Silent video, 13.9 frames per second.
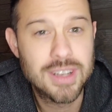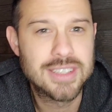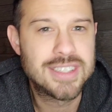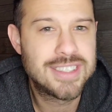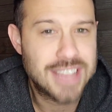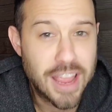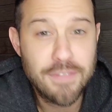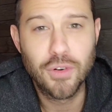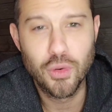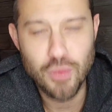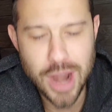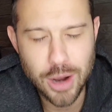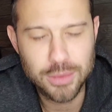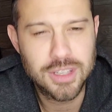safer
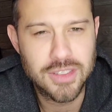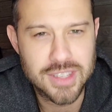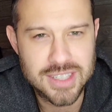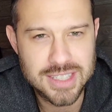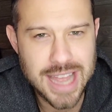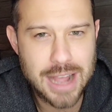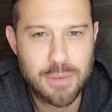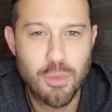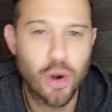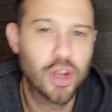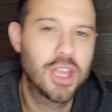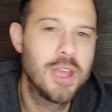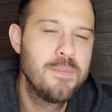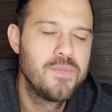route than the stock
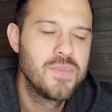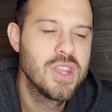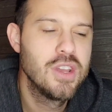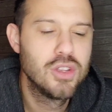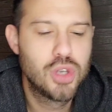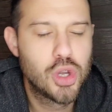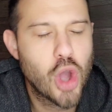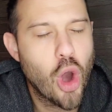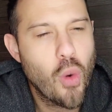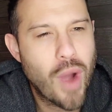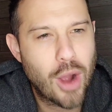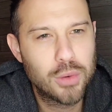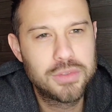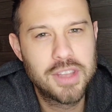market to go
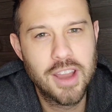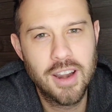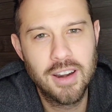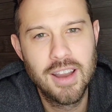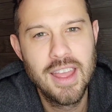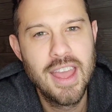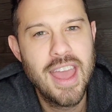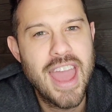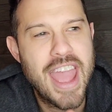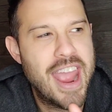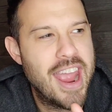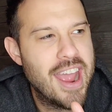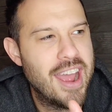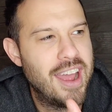out there
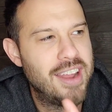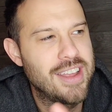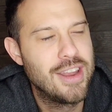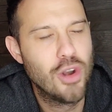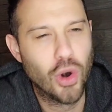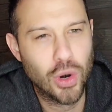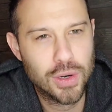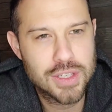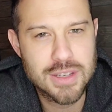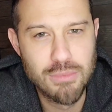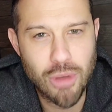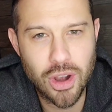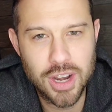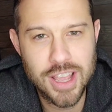and earn
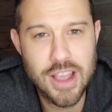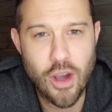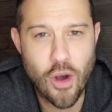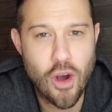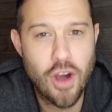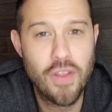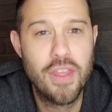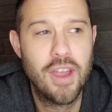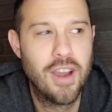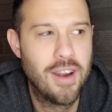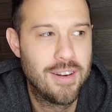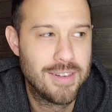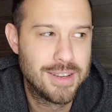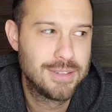some money on
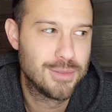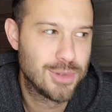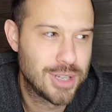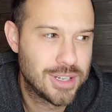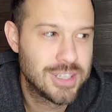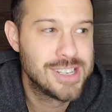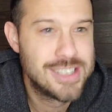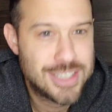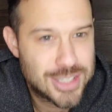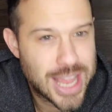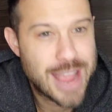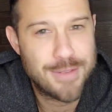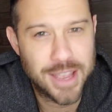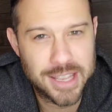their, well,
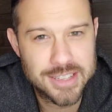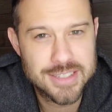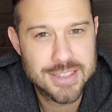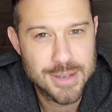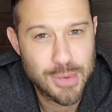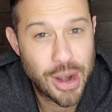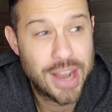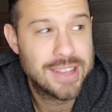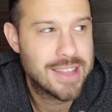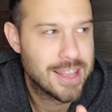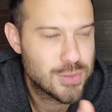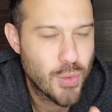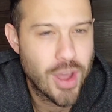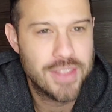savings, right?
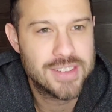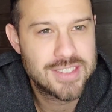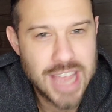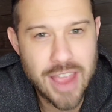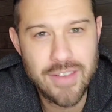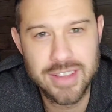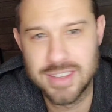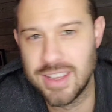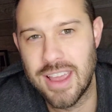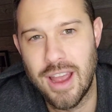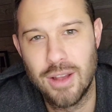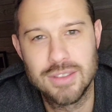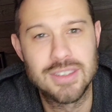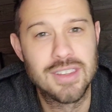That's why the savings
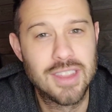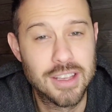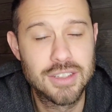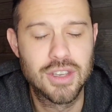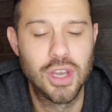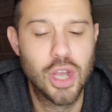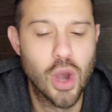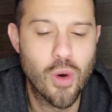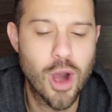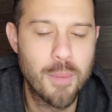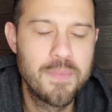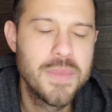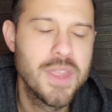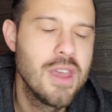accounts and things could go
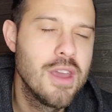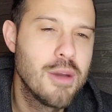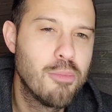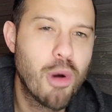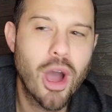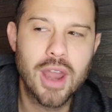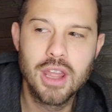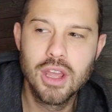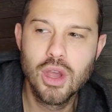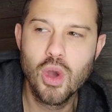up. But